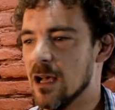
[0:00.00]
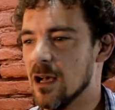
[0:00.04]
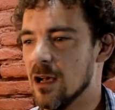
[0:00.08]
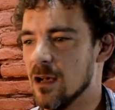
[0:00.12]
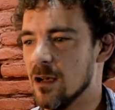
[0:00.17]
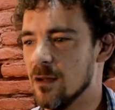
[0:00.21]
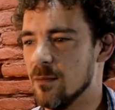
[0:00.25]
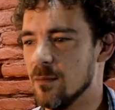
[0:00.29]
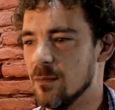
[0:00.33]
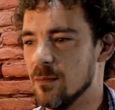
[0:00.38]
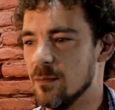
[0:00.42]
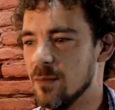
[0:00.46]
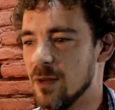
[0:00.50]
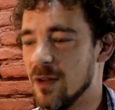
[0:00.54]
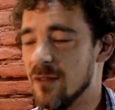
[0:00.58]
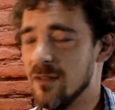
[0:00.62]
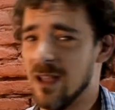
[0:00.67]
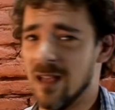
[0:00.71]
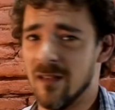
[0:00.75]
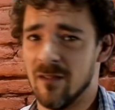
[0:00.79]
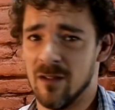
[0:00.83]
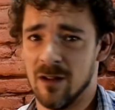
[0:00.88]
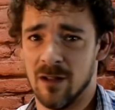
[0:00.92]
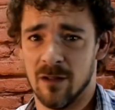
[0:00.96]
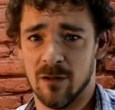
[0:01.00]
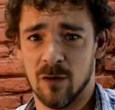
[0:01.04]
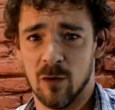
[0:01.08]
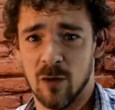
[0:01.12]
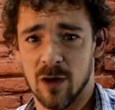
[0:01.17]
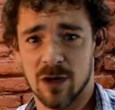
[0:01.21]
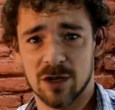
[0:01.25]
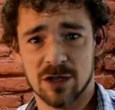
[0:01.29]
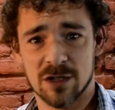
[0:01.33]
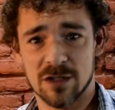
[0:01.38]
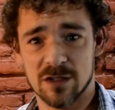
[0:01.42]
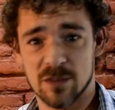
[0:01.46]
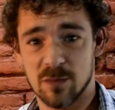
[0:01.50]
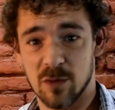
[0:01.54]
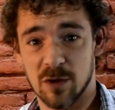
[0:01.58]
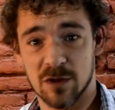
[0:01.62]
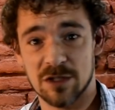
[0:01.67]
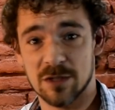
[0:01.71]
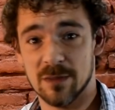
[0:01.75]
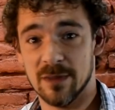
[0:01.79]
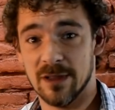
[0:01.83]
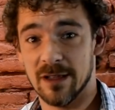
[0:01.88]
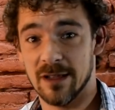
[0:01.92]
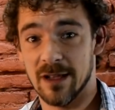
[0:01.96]
Um, but if you have any other questions,
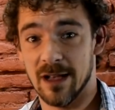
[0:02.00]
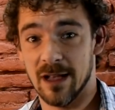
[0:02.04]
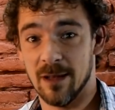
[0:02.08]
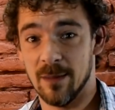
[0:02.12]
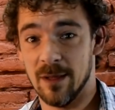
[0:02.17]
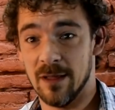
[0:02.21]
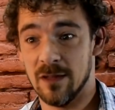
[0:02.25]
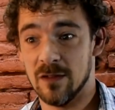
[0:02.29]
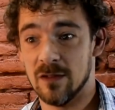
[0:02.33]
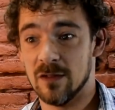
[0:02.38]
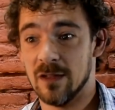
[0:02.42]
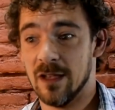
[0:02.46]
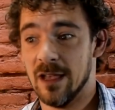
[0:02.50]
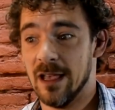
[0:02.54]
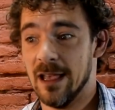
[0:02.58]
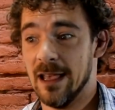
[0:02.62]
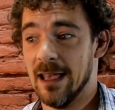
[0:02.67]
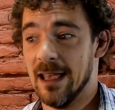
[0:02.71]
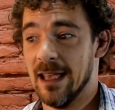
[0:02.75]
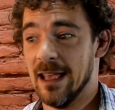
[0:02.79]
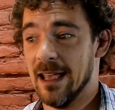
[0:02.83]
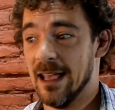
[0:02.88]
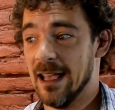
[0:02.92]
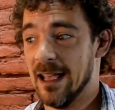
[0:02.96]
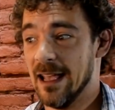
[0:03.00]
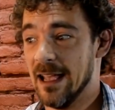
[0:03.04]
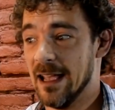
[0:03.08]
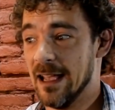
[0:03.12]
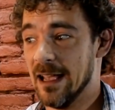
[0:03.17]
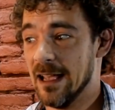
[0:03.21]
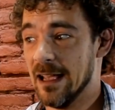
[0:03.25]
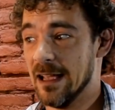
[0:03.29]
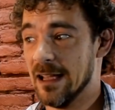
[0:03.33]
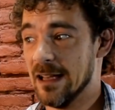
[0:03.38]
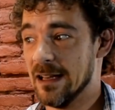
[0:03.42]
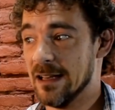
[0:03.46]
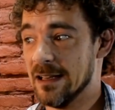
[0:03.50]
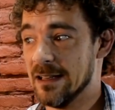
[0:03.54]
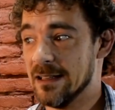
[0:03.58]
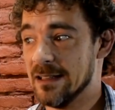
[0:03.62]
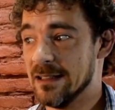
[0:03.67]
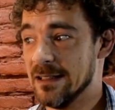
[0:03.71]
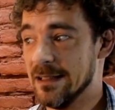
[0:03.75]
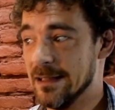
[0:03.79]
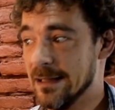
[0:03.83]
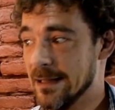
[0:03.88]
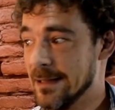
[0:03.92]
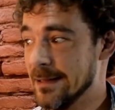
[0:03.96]
post them in the comments. And
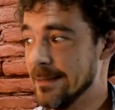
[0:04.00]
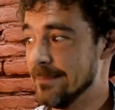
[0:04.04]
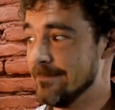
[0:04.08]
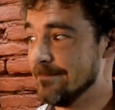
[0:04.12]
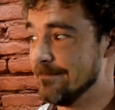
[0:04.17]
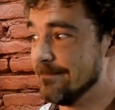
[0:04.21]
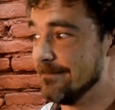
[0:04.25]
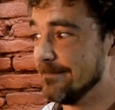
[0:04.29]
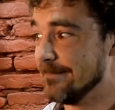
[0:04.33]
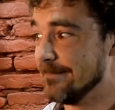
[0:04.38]
yeah,